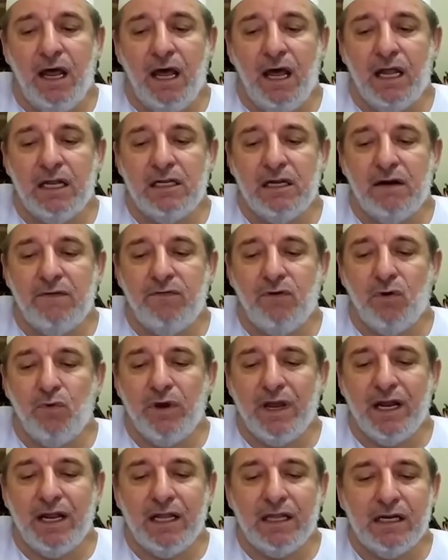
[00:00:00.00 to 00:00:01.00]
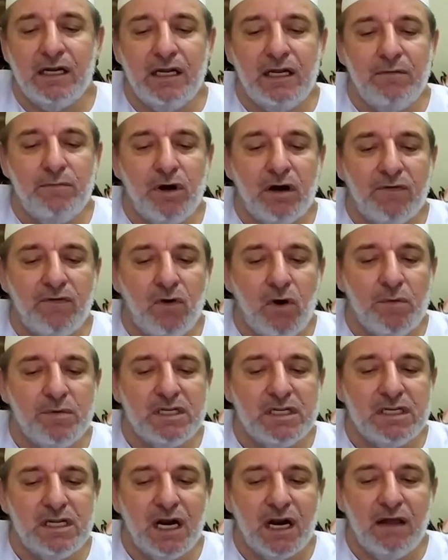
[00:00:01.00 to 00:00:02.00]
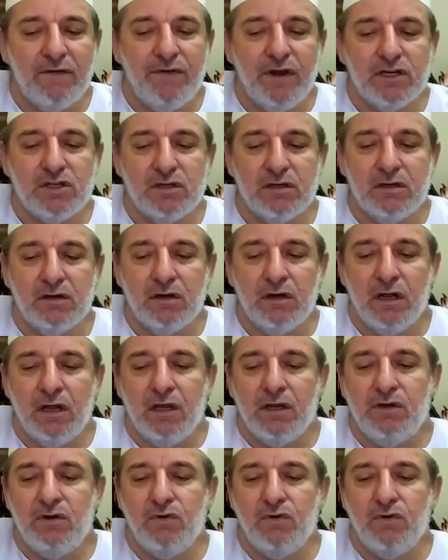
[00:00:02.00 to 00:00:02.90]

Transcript: and therefore we cannot really perform this derivation